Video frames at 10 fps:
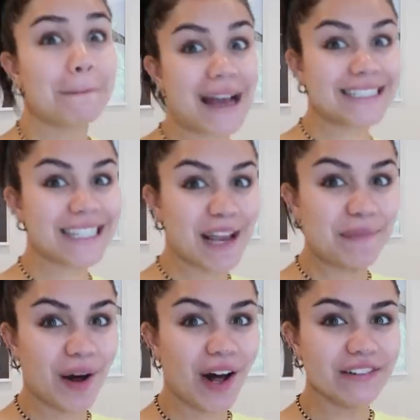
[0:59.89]
Magic eight
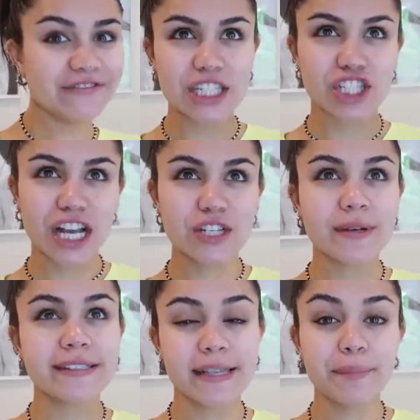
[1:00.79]
ball, should I do
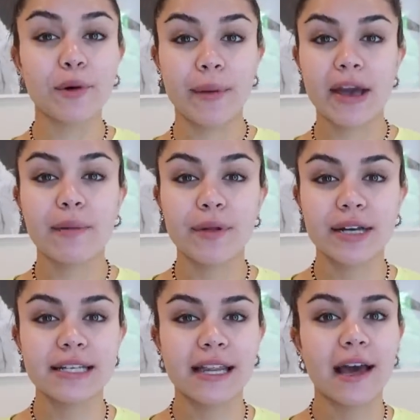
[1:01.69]
a simple makeup
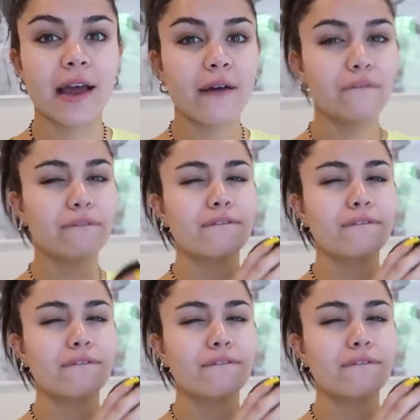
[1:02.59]
look today?